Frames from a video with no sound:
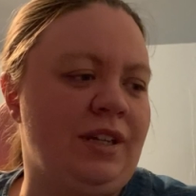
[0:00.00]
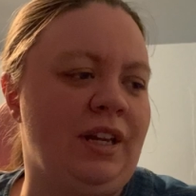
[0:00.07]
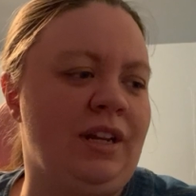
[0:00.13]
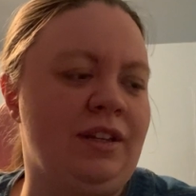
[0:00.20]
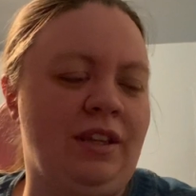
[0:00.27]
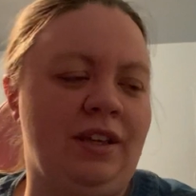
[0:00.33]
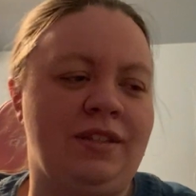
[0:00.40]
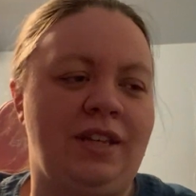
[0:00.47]
get
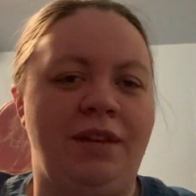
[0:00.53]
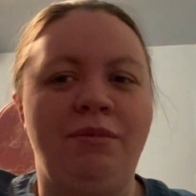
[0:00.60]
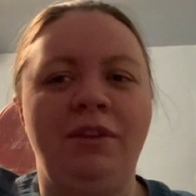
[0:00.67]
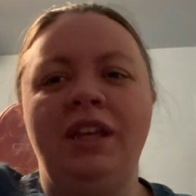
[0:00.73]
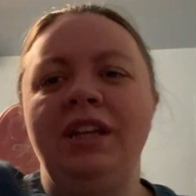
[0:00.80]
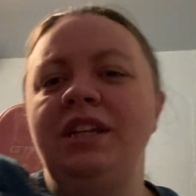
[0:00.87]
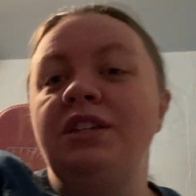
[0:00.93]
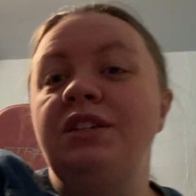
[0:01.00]
into this. I
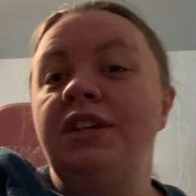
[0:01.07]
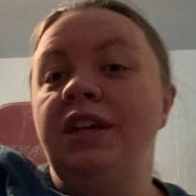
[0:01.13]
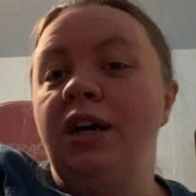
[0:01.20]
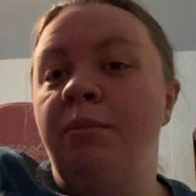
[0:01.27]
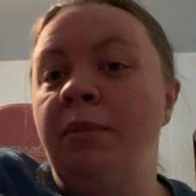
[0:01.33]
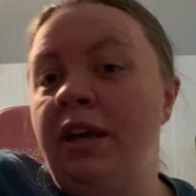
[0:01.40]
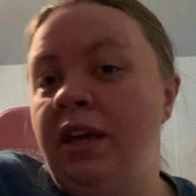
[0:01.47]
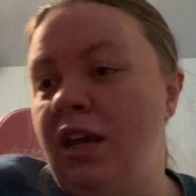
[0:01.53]
really need to dig
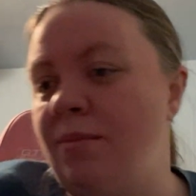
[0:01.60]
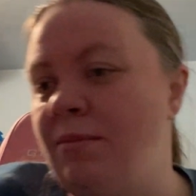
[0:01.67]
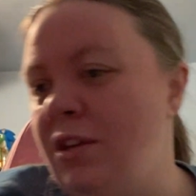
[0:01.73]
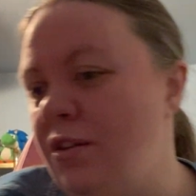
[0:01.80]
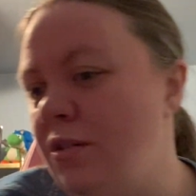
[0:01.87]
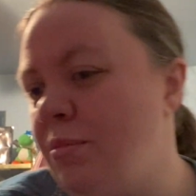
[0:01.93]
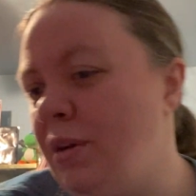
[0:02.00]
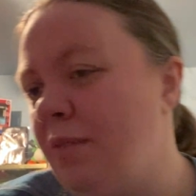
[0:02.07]
out my
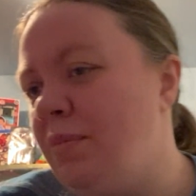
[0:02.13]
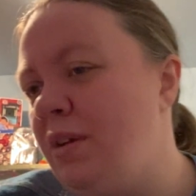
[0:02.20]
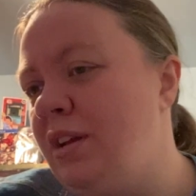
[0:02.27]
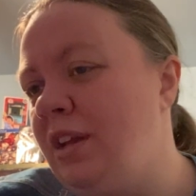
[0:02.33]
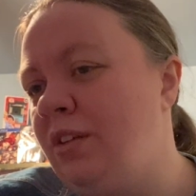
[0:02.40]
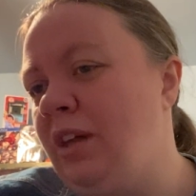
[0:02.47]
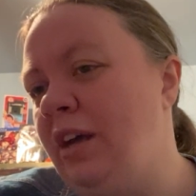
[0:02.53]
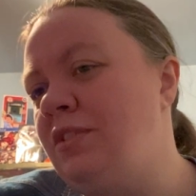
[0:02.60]
GameCube. I've been
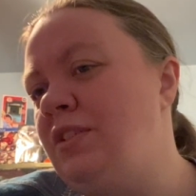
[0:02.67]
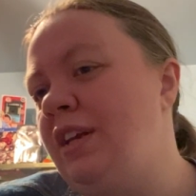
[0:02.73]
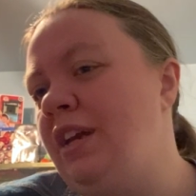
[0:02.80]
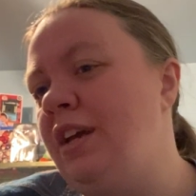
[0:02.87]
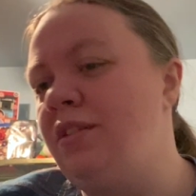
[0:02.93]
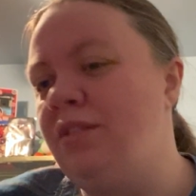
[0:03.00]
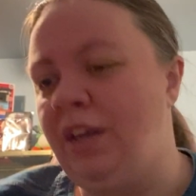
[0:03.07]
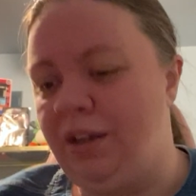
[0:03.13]
neglecting
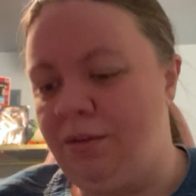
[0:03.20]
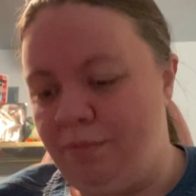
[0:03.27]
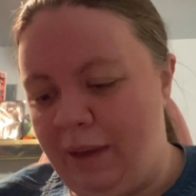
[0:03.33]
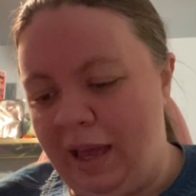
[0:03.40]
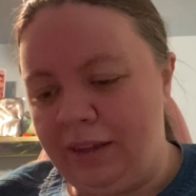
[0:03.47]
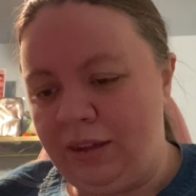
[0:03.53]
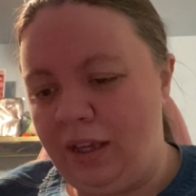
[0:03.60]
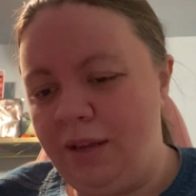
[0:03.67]
it, like,
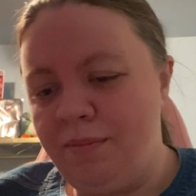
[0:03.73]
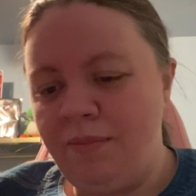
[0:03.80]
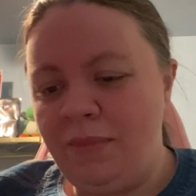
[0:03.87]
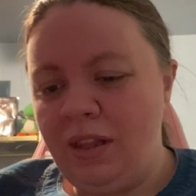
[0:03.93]
badly.